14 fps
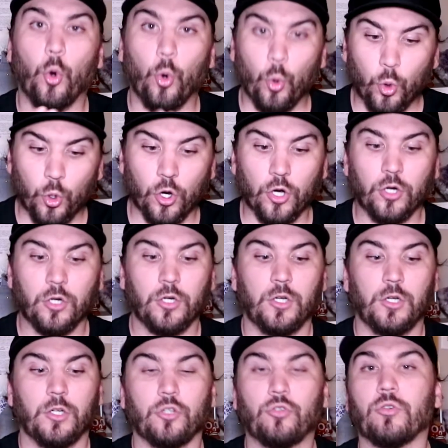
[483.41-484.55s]
or
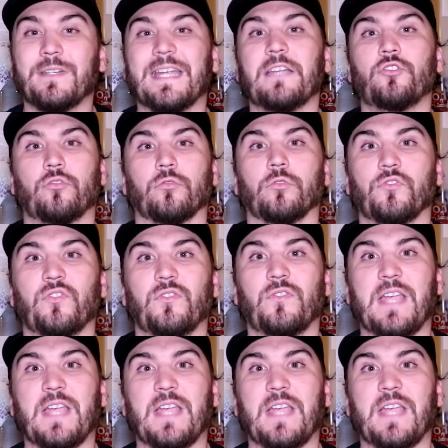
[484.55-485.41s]
credentials